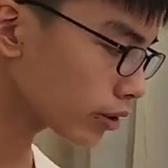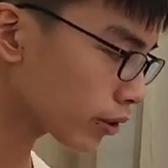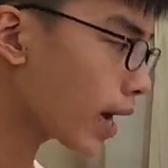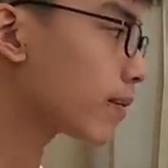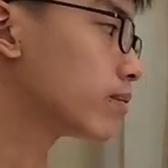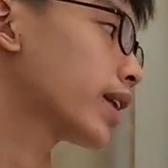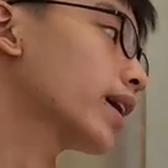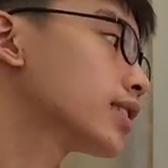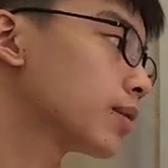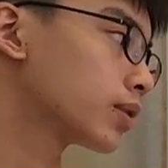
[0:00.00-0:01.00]
yeah,
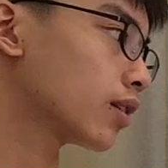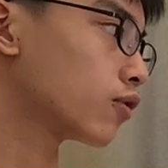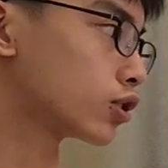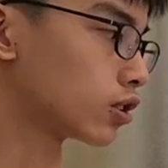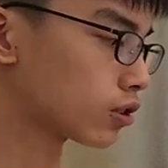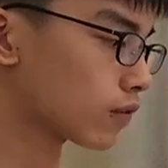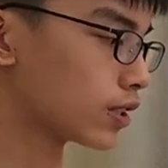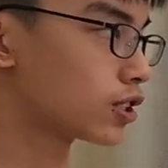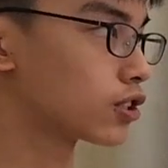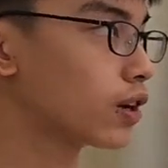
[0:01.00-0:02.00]
that sums up for shear strength
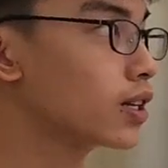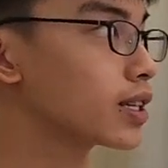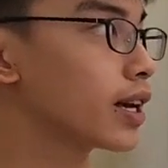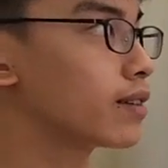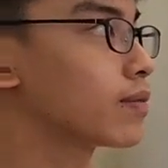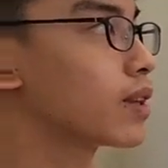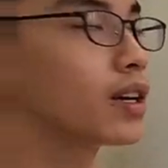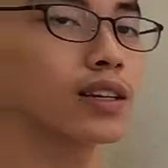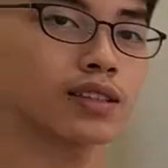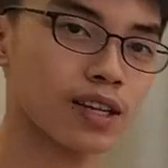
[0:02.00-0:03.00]
and shear stress, and
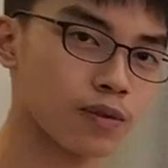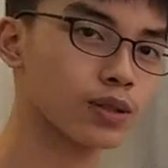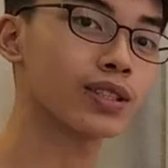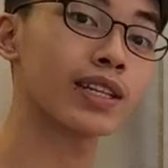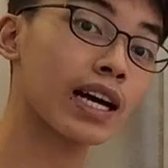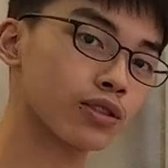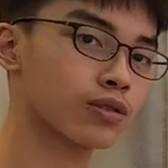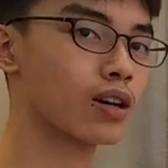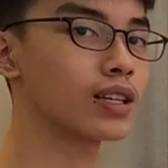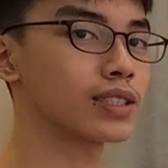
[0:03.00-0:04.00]
therefore the
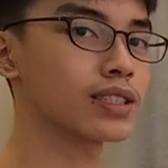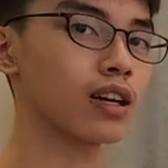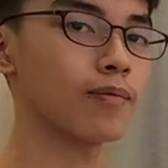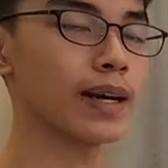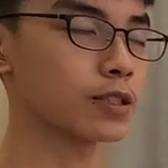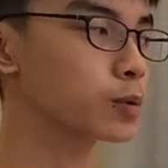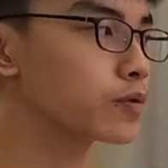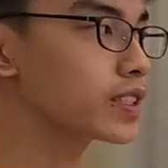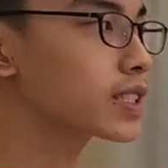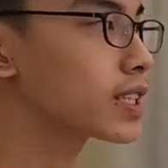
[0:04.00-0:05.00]
natural causes of mass
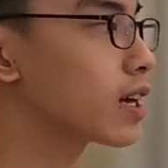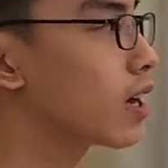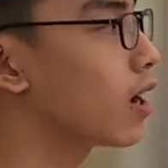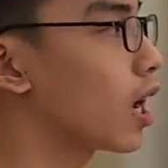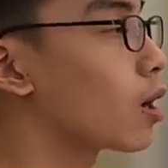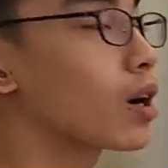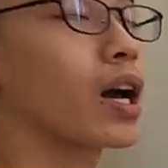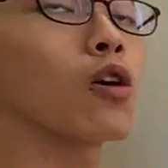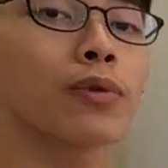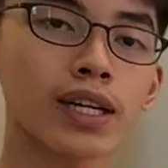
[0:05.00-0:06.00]
movements. I
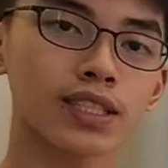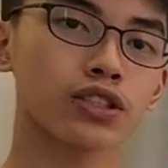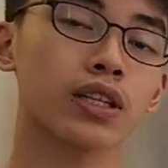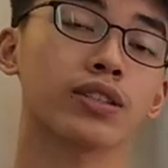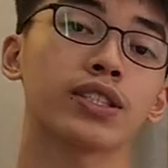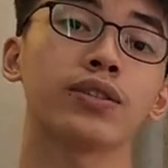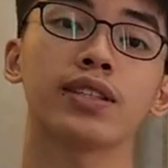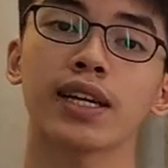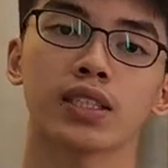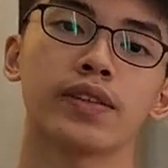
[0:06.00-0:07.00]
hope you guys enjoy, and I'll see you in
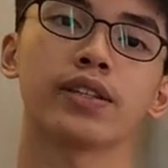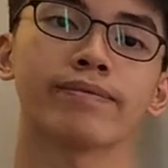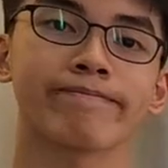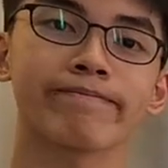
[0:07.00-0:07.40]
the next video.